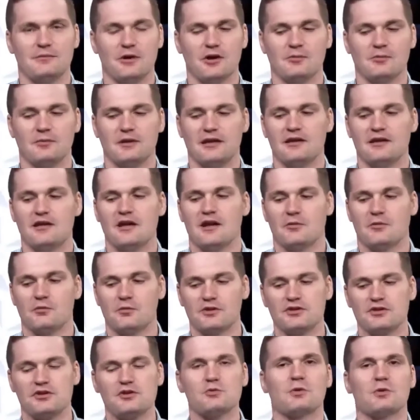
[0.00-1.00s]
moment
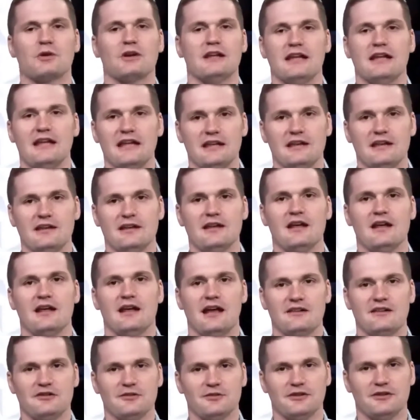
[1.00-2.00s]
where you were in
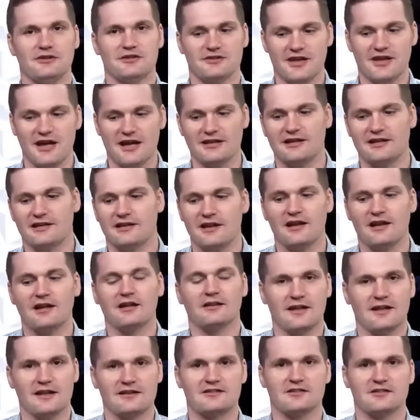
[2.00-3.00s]
and you decided,
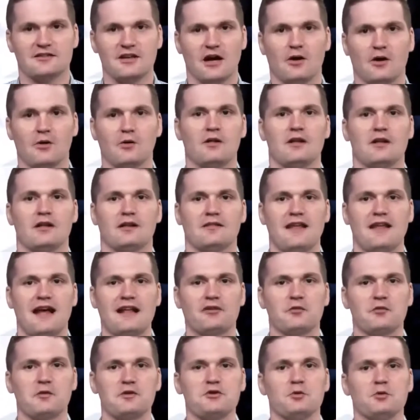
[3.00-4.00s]
let's go. That's
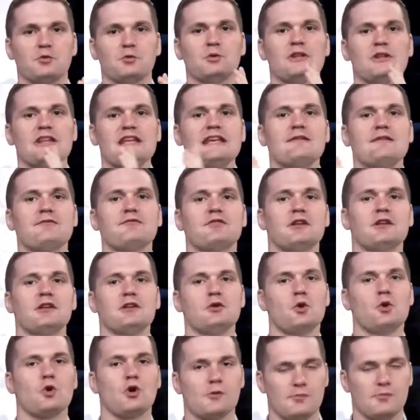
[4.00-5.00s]
when you leave the
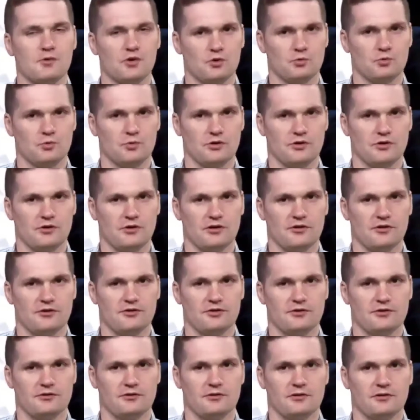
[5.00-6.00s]
normal world
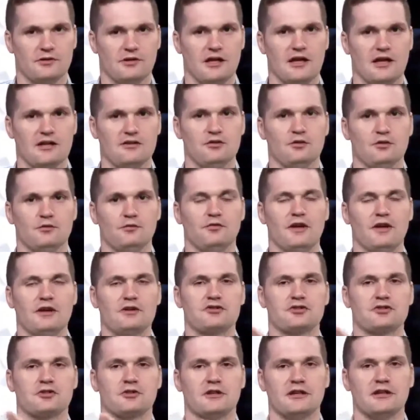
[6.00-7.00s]
and you
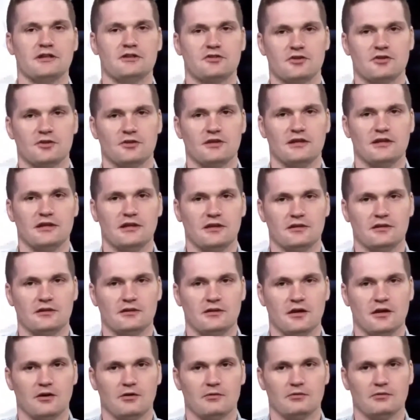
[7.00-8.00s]
venture into the
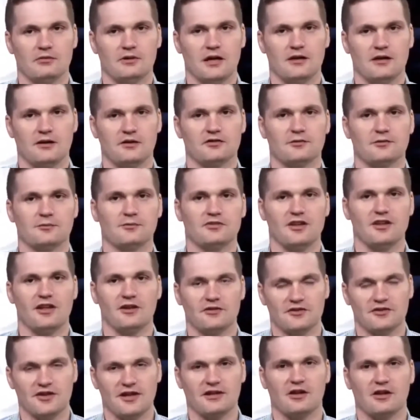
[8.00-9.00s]
unknown. Now, here's some sales
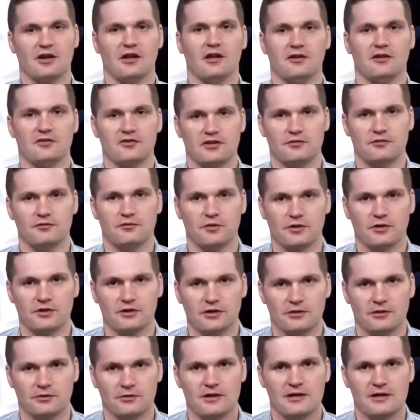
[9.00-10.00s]
psychology for you.